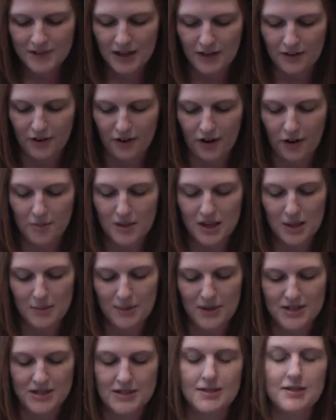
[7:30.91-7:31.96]
And there aren't many
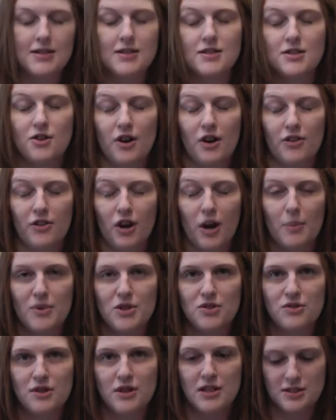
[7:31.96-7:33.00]
businesses or other
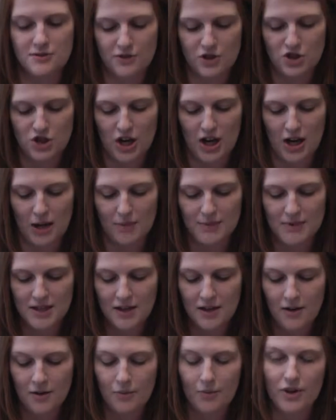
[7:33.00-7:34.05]
opportunities for jobs
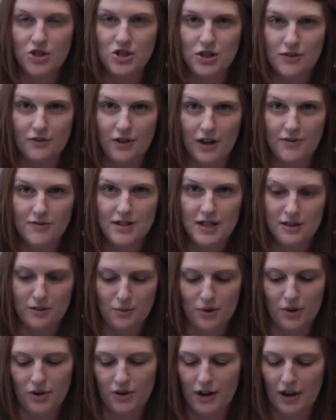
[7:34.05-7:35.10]
where she lives in
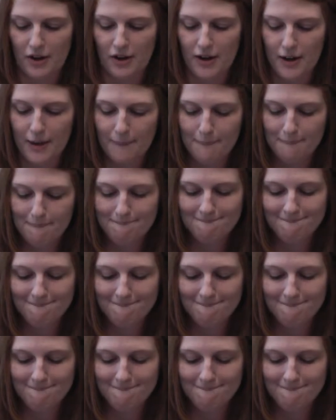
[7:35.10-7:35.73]
the rural area.